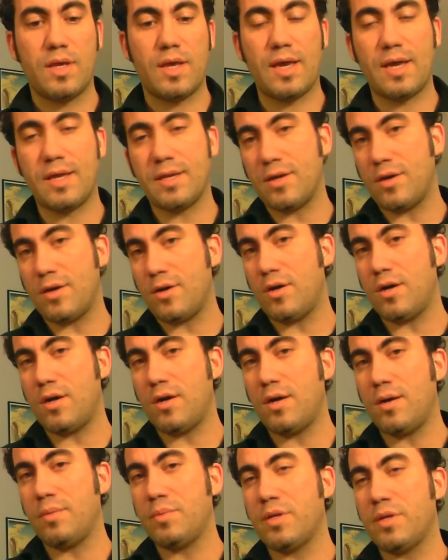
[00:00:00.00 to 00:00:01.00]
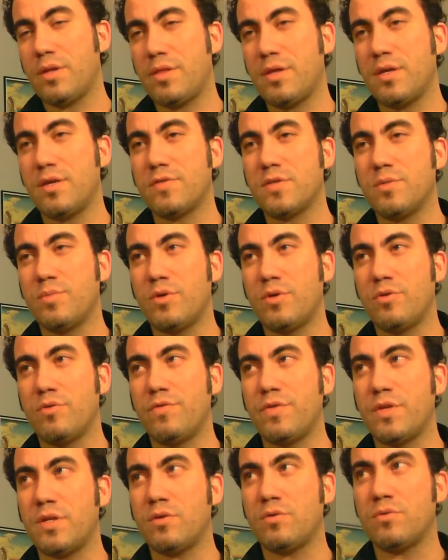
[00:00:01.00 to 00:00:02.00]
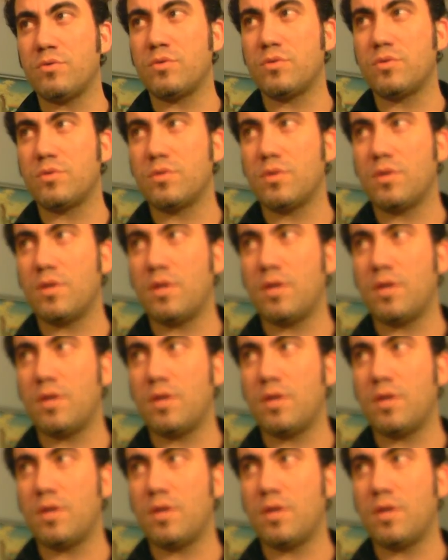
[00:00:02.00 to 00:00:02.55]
And I'm going to think of some other videos,